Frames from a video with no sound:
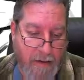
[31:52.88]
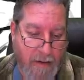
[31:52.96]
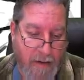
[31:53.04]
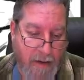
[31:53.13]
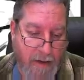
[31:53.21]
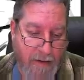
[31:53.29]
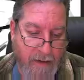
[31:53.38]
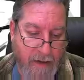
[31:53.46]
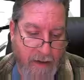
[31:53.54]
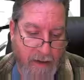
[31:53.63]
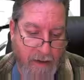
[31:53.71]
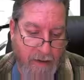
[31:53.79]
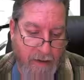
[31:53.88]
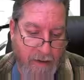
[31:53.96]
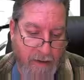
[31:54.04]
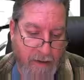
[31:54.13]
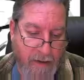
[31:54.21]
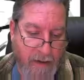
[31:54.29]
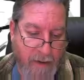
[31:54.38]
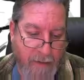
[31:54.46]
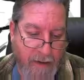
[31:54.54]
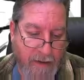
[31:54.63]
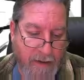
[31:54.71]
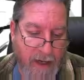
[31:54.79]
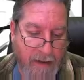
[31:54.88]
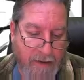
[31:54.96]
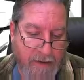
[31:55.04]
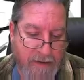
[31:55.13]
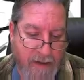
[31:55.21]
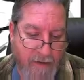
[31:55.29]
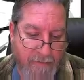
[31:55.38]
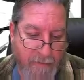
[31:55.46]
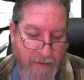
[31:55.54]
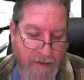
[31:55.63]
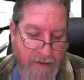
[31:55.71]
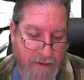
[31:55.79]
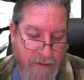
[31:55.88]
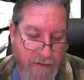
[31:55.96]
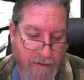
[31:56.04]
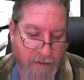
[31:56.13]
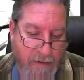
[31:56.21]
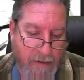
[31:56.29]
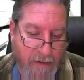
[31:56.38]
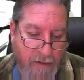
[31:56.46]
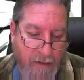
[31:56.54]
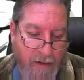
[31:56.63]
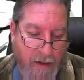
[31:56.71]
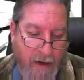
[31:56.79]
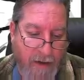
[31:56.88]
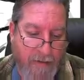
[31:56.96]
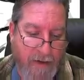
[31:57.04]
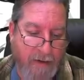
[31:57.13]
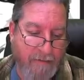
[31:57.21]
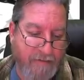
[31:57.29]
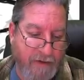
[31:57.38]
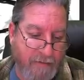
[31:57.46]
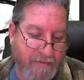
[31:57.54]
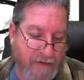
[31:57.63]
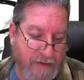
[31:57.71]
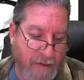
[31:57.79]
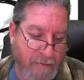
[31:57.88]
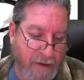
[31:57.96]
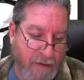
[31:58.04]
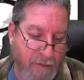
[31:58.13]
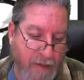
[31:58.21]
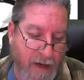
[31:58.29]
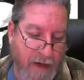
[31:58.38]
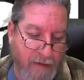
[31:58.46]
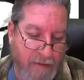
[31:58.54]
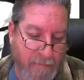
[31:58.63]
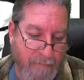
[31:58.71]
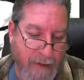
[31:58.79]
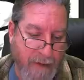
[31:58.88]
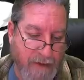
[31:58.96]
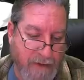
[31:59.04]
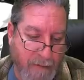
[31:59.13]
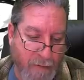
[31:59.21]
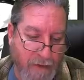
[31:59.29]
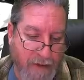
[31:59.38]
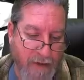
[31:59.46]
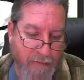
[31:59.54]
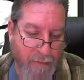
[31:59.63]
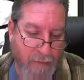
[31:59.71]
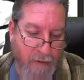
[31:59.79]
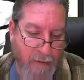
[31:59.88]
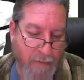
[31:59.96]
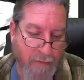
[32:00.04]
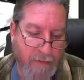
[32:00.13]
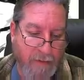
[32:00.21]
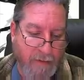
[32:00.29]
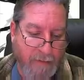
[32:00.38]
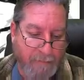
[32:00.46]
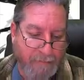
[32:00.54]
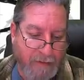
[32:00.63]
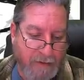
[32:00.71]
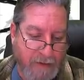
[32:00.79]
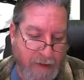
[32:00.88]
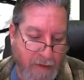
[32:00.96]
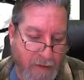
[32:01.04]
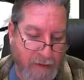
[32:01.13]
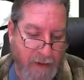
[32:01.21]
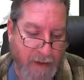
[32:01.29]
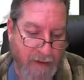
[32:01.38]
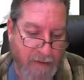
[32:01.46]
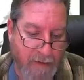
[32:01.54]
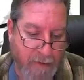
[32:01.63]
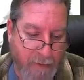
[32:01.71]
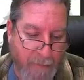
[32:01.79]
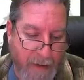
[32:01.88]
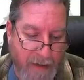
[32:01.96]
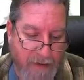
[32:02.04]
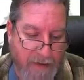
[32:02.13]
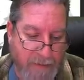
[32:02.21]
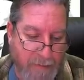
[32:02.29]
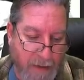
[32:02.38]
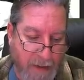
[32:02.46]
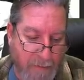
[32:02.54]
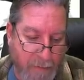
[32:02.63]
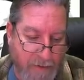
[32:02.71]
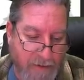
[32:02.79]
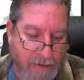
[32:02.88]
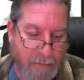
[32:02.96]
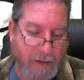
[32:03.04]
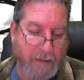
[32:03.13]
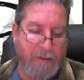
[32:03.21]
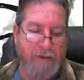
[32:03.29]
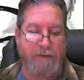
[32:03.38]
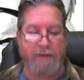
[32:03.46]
And uh, and I made a lot of discoveries. And then if you, if it's something you like, then maybe somewhere down the road you start looking into a pen display, which is what I'm using